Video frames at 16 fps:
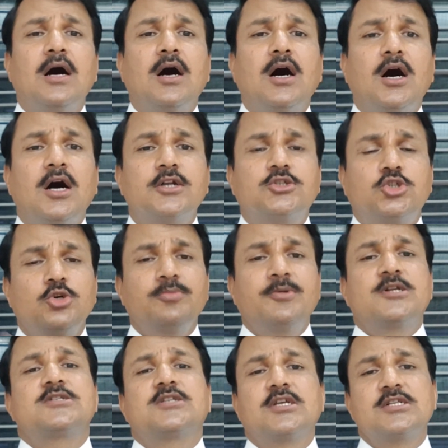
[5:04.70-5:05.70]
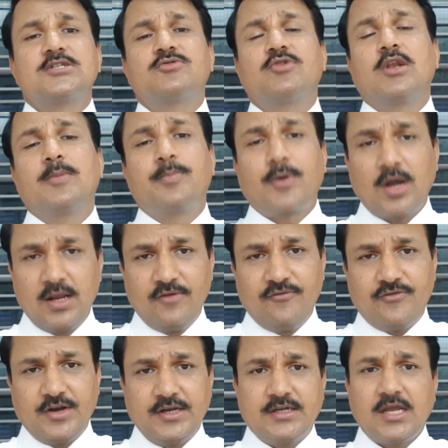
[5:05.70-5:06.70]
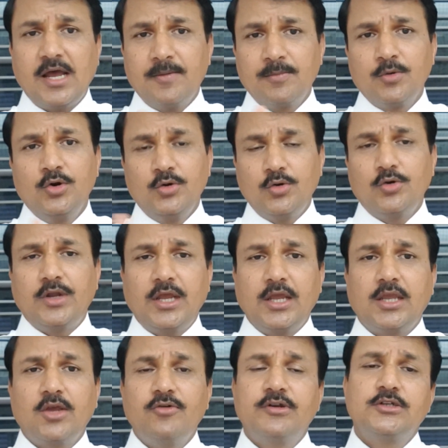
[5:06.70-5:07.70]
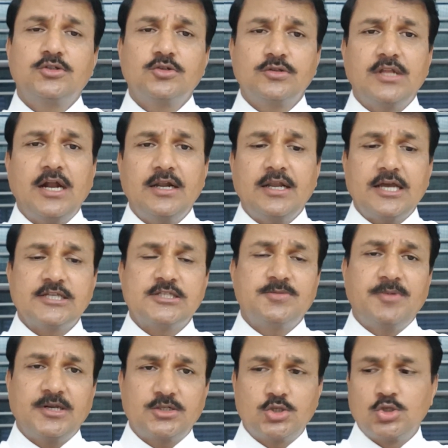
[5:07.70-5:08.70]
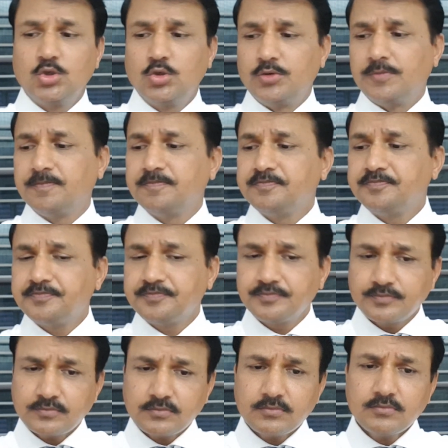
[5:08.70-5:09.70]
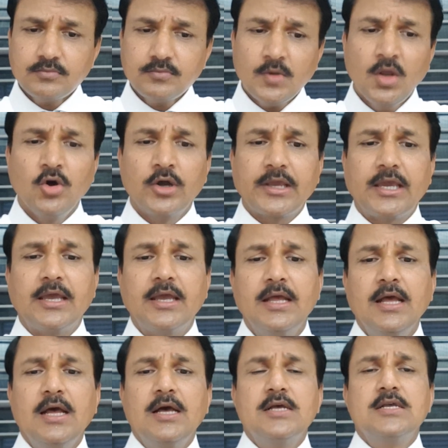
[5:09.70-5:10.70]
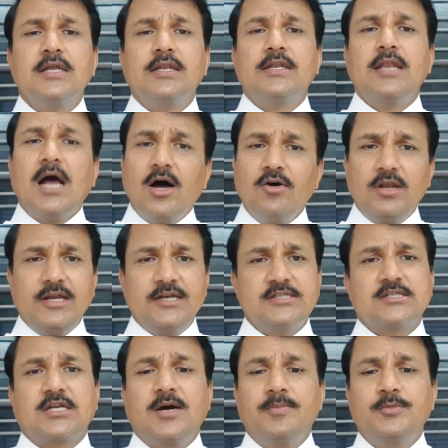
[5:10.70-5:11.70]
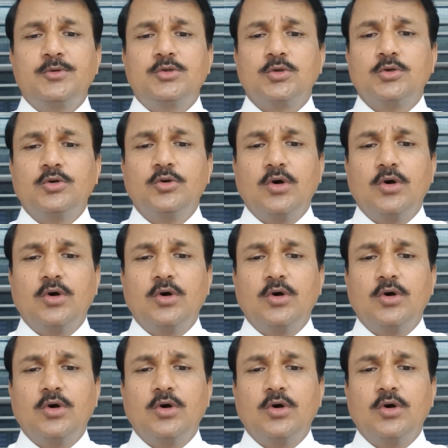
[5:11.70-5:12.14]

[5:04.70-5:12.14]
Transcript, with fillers: uh, tumor cells will proliferate. I am going to take you into that aspect soon. Okay, now let's come to